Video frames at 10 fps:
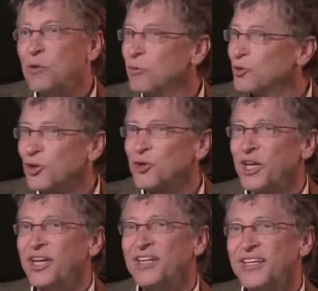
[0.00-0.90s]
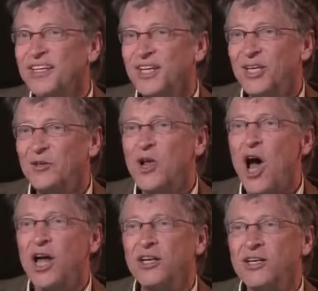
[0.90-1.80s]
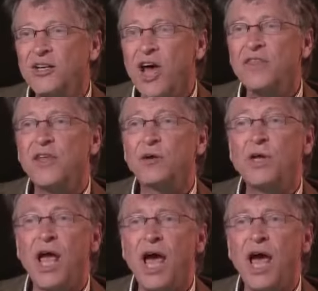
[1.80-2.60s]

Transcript: But we're certainly, you know, not there